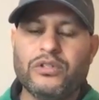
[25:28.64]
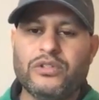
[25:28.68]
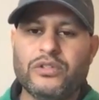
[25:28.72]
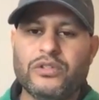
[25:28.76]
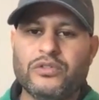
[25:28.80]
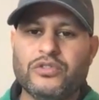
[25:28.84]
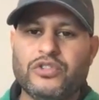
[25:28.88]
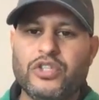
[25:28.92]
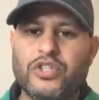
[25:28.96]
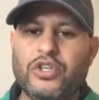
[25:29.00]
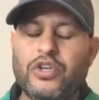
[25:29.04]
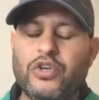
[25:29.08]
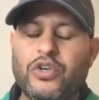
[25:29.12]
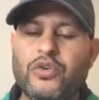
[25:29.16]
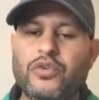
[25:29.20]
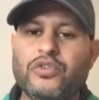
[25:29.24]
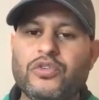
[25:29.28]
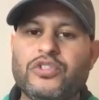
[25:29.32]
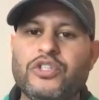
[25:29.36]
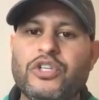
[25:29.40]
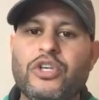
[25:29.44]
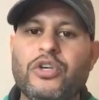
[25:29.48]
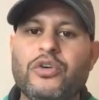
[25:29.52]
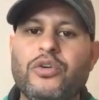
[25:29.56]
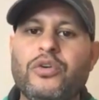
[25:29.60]
do
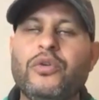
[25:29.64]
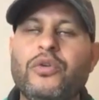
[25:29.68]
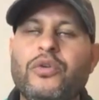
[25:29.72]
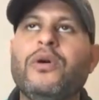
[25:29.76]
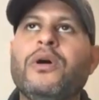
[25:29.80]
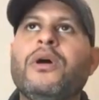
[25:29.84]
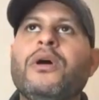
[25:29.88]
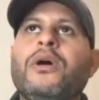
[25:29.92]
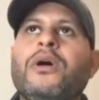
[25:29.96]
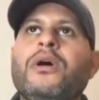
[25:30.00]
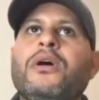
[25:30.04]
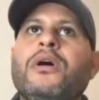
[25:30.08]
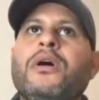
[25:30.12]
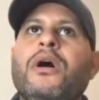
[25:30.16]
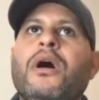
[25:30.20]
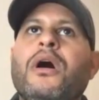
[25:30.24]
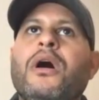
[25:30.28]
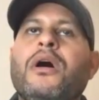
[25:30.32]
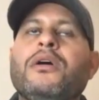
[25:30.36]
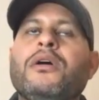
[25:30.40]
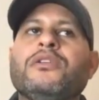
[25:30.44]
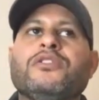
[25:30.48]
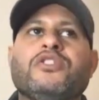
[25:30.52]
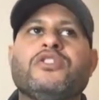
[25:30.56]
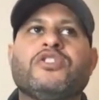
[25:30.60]
you
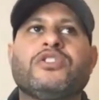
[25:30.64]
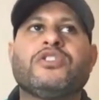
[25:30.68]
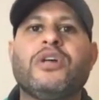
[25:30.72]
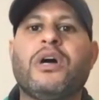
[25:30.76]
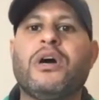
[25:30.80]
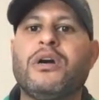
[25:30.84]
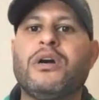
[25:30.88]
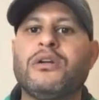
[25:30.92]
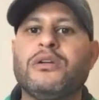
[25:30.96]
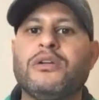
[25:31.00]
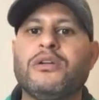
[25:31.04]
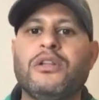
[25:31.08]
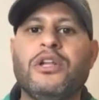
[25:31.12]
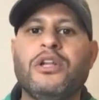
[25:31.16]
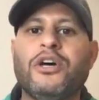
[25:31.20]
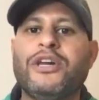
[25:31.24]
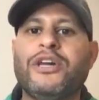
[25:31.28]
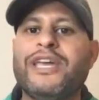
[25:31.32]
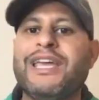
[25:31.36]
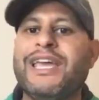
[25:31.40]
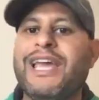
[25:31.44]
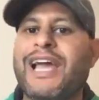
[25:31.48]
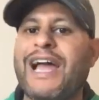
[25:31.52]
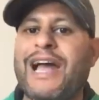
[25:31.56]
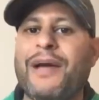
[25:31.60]
start
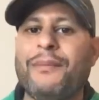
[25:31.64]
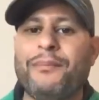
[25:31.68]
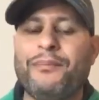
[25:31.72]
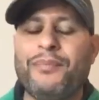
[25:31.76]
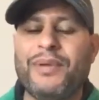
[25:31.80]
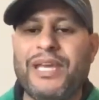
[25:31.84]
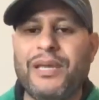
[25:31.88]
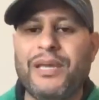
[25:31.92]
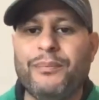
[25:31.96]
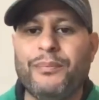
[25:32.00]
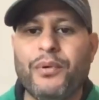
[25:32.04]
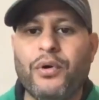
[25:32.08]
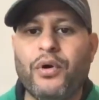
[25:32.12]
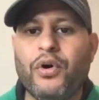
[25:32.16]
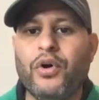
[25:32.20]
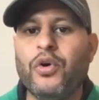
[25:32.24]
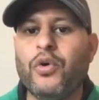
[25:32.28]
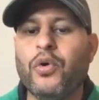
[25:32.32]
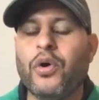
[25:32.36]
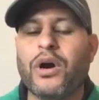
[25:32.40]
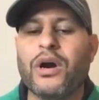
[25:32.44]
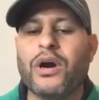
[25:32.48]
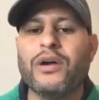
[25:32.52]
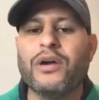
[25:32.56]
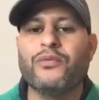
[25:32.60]
looking at people who
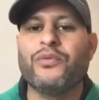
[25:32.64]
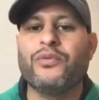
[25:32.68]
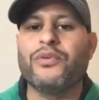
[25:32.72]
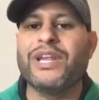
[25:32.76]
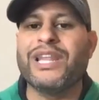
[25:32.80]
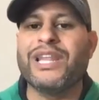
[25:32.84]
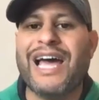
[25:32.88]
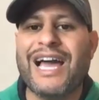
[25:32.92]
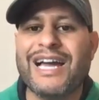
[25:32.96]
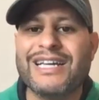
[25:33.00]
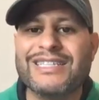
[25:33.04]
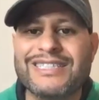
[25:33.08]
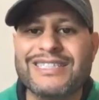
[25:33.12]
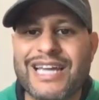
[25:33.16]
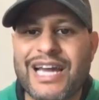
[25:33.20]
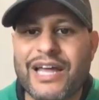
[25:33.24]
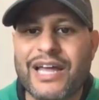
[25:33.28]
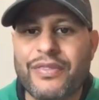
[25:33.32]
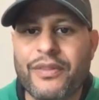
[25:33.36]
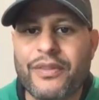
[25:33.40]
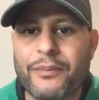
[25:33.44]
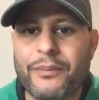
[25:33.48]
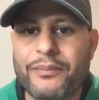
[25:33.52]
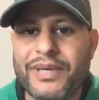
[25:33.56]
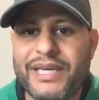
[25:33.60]
are relaxing
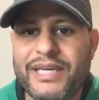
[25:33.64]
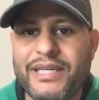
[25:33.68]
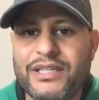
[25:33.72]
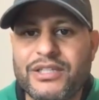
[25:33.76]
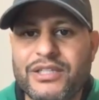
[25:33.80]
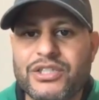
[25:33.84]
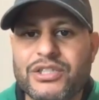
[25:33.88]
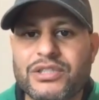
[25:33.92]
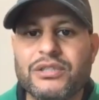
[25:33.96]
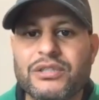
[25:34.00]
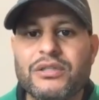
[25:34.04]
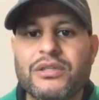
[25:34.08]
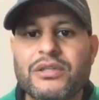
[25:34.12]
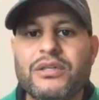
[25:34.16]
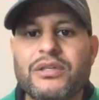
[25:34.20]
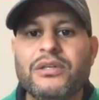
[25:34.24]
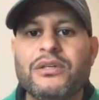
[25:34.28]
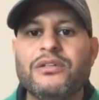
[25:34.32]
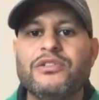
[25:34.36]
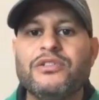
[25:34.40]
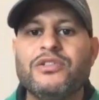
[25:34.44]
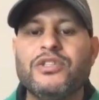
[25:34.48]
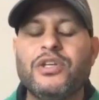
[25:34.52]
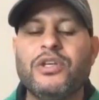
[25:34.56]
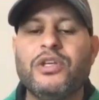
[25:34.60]
on the beach?
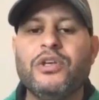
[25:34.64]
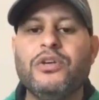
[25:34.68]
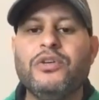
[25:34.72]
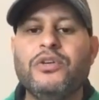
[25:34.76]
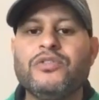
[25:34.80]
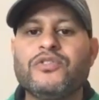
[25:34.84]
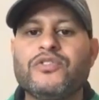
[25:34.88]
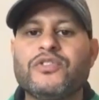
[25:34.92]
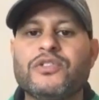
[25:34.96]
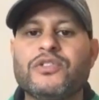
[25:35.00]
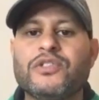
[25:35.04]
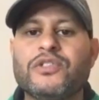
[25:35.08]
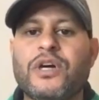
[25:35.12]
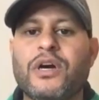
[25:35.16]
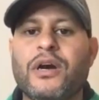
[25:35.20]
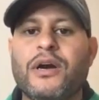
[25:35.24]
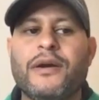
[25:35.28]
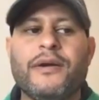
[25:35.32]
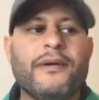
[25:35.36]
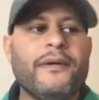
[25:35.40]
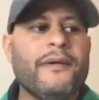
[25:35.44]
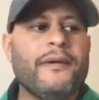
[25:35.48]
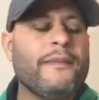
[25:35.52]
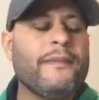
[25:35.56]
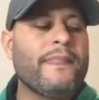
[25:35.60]
Do you
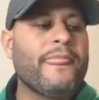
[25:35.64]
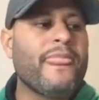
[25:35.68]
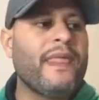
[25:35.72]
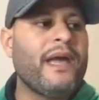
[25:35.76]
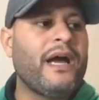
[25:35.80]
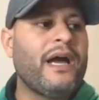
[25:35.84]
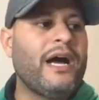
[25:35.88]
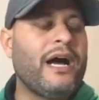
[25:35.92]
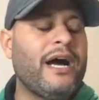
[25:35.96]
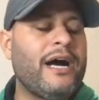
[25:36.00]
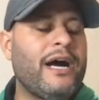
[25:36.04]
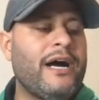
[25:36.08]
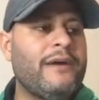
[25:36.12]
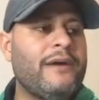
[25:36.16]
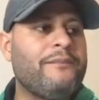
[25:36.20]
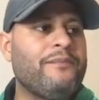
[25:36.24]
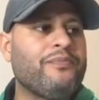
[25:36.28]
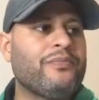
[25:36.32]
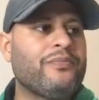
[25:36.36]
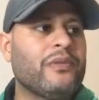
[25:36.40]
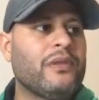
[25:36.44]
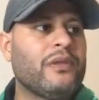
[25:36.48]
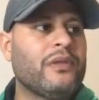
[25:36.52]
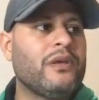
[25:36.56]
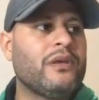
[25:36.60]
start,
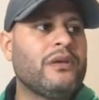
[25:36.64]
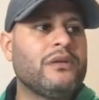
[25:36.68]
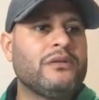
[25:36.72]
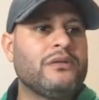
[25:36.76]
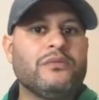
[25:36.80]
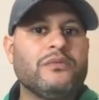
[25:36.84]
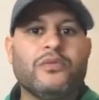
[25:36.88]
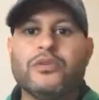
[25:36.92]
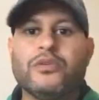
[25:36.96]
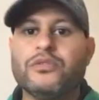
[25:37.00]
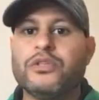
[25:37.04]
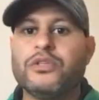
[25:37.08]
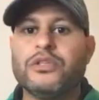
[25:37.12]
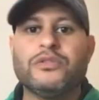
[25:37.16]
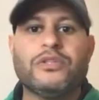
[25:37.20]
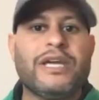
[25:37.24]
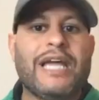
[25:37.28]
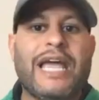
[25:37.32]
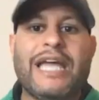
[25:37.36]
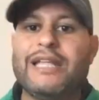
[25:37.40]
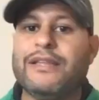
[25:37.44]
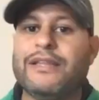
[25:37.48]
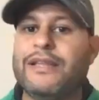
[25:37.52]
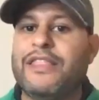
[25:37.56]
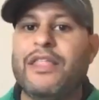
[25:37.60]
in
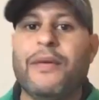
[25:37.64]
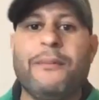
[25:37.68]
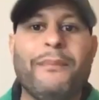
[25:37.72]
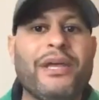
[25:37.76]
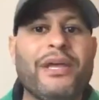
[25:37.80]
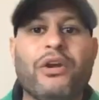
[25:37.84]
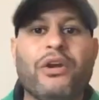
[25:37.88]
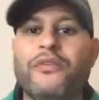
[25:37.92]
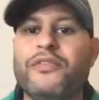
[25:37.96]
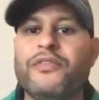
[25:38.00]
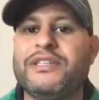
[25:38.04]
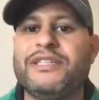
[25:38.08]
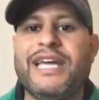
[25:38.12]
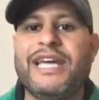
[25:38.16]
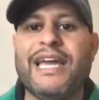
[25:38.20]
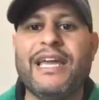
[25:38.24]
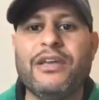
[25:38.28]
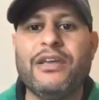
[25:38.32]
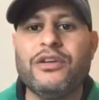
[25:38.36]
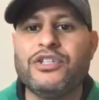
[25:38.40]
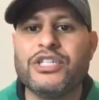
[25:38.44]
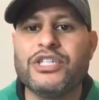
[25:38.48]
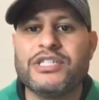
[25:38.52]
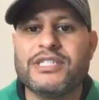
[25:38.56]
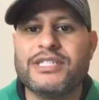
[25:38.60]
the middle of the day, you
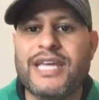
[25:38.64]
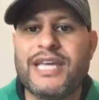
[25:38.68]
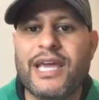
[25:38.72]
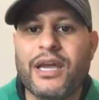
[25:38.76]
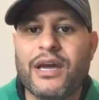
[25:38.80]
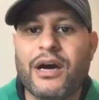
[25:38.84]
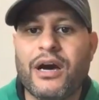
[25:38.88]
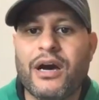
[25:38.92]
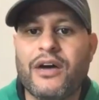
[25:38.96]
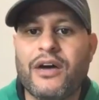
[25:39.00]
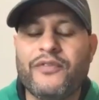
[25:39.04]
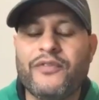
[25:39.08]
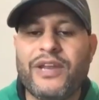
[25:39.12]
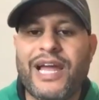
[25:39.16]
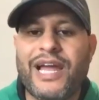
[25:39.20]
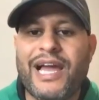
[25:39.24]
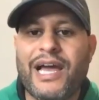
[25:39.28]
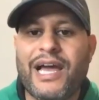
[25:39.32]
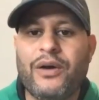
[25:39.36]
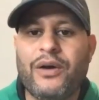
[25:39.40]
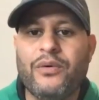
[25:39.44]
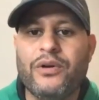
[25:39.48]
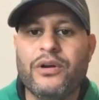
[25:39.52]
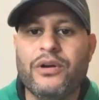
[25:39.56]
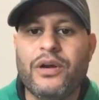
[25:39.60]
just take off an
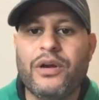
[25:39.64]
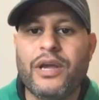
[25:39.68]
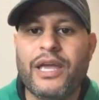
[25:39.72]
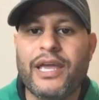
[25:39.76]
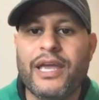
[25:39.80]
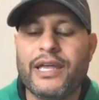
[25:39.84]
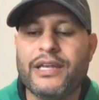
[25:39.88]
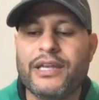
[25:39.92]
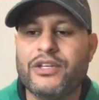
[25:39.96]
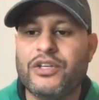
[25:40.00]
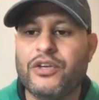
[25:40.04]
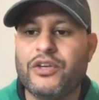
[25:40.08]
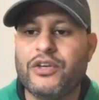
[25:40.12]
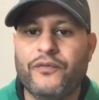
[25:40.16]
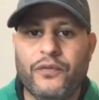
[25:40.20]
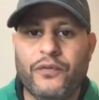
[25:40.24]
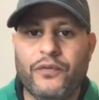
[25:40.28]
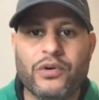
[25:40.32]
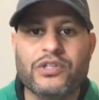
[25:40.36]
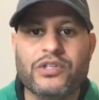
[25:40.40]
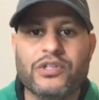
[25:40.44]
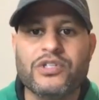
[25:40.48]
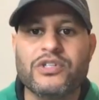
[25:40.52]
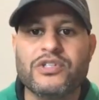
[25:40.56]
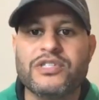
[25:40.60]
hour and you
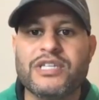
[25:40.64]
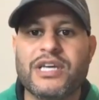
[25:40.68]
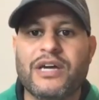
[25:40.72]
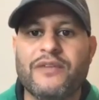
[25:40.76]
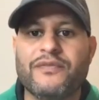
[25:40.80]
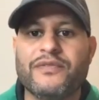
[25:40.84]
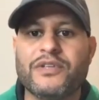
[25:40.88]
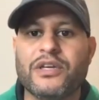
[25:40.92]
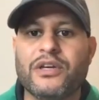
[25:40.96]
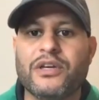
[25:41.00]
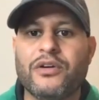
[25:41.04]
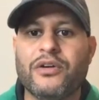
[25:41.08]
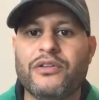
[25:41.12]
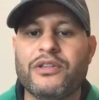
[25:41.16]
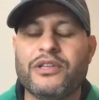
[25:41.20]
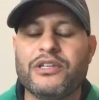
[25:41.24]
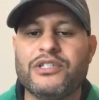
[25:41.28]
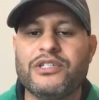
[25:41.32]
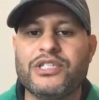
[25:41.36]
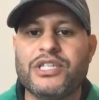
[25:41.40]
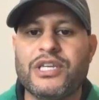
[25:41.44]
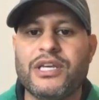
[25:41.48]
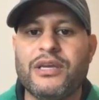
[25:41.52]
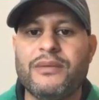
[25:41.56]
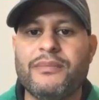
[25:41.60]
force yourself to go to the
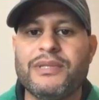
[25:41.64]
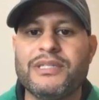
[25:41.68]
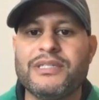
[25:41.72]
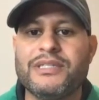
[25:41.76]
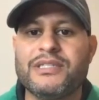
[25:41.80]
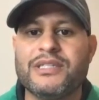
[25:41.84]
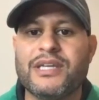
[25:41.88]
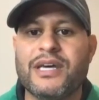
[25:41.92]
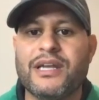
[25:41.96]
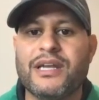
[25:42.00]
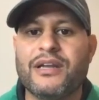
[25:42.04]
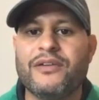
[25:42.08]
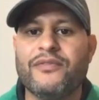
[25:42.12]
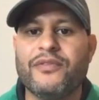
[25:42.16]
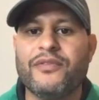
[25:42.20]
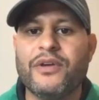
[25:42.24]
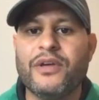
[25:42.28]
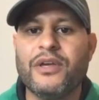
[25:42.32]
gym instead of